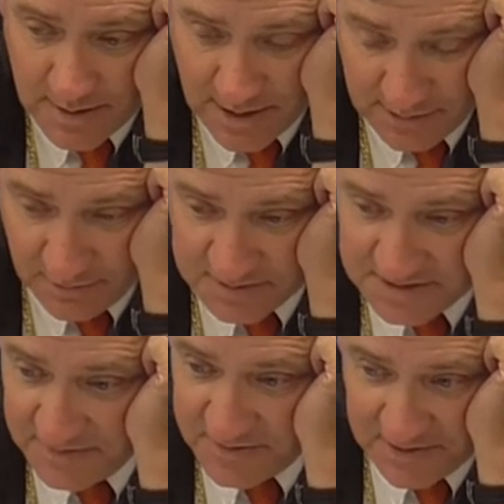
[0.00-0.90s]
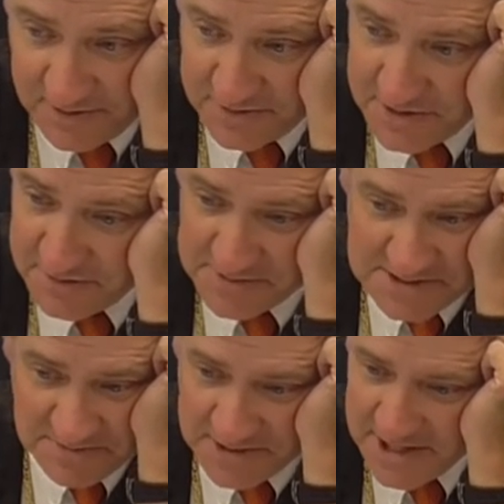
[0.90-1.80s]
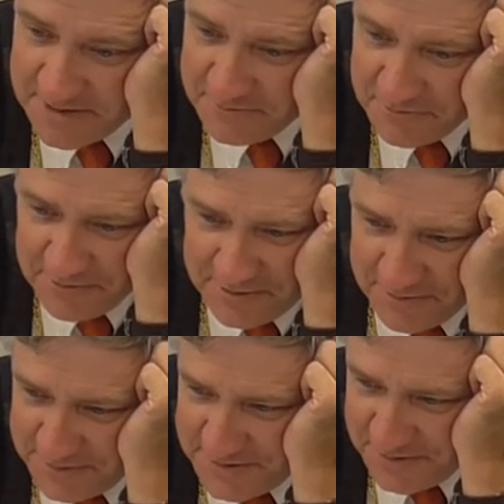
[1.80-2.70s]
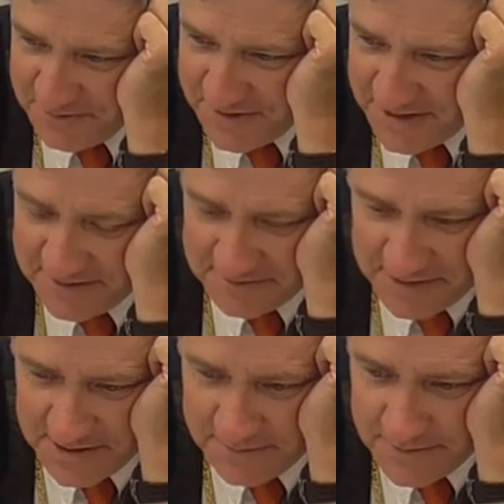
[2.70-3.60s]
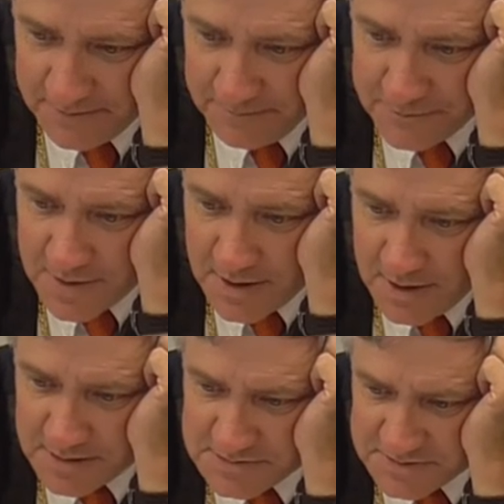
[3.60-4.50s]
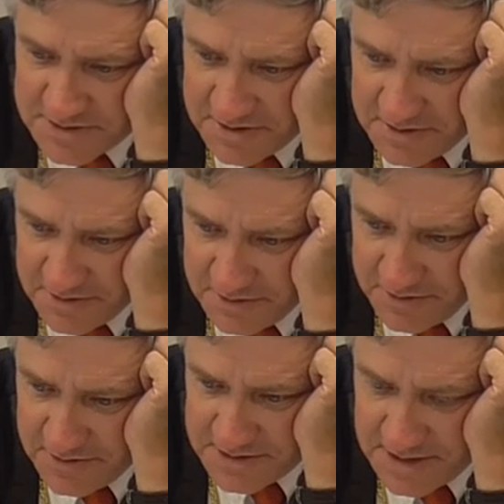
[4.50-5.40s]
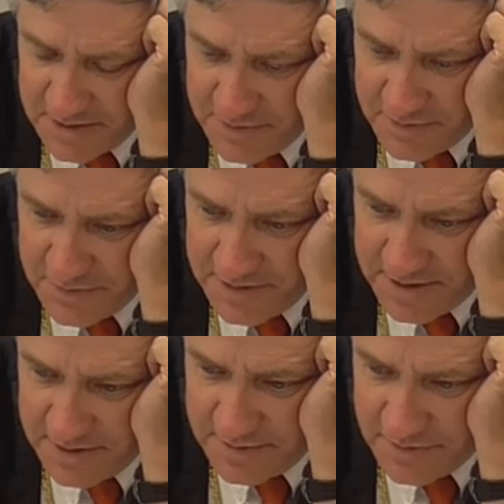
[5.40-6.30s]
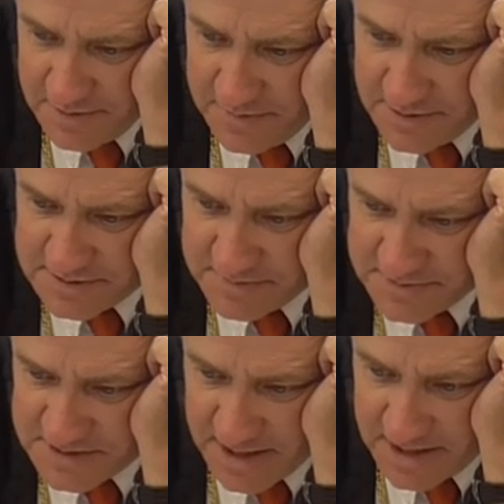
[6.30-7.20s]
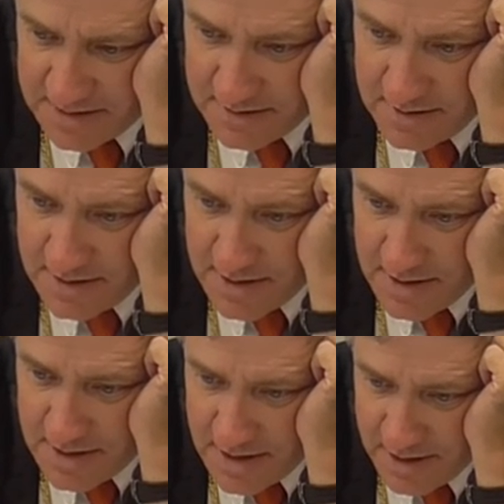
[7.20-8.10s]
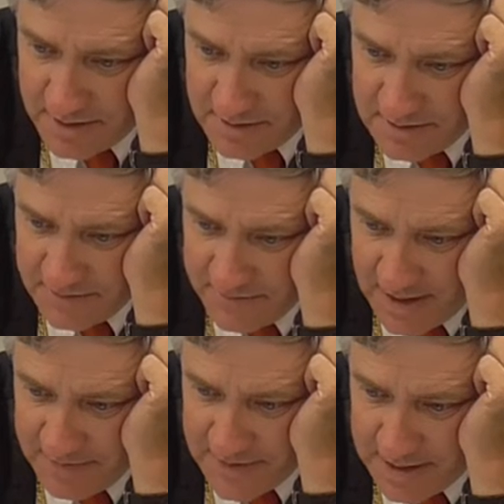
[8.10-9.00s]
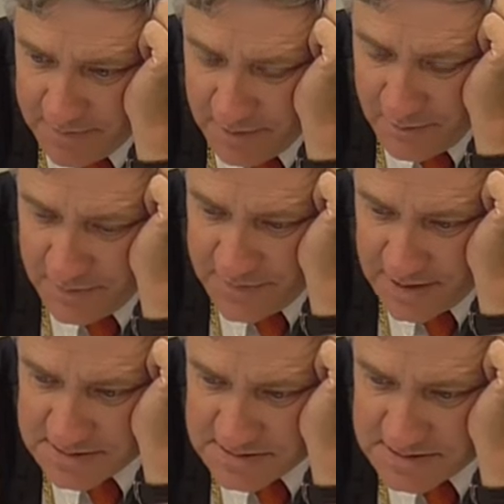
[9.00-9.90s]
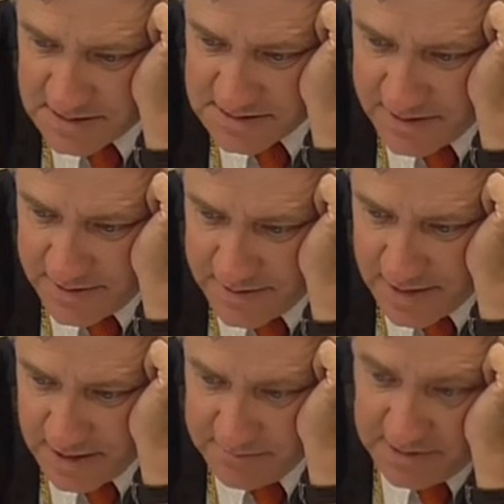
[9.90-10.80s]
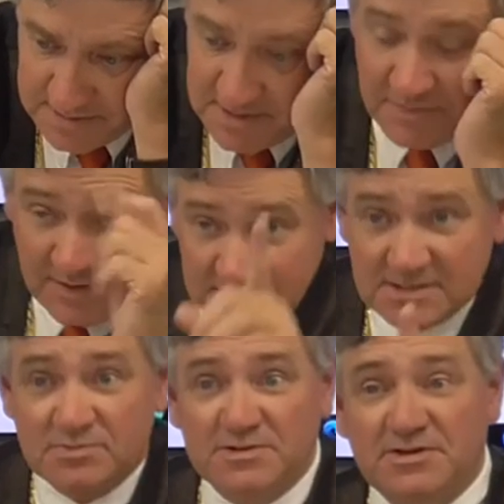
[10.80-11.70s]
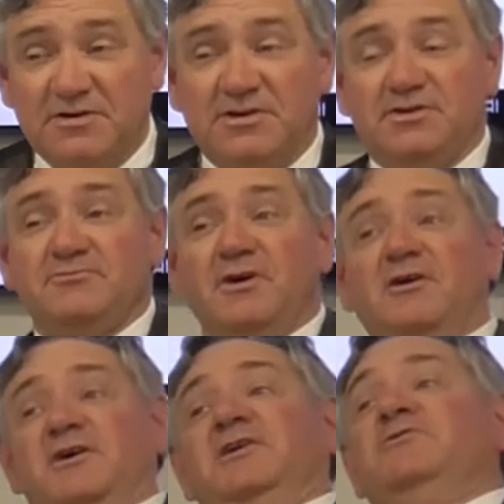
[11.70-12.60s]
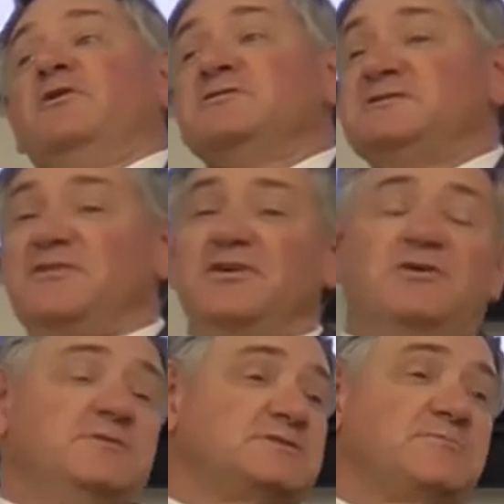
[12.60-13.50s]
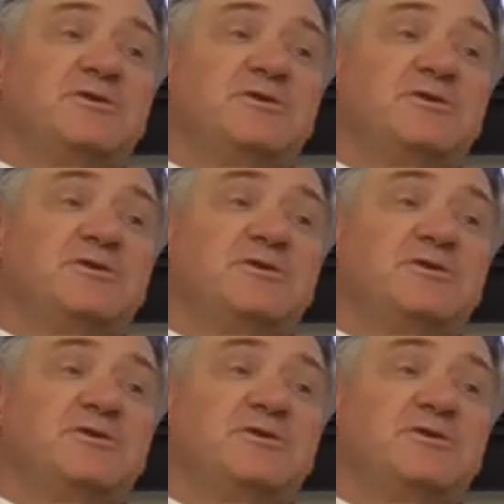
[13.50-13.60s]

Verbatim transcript: And you all sit there and go, Yo, Mr. Bergkamp, we won't do that. Here's what you're going to do. You're going to take 330 meters per second and you're going to divide that by 1,609 meters. This is what you're going to do wrong. And you all sit there and go, Mr.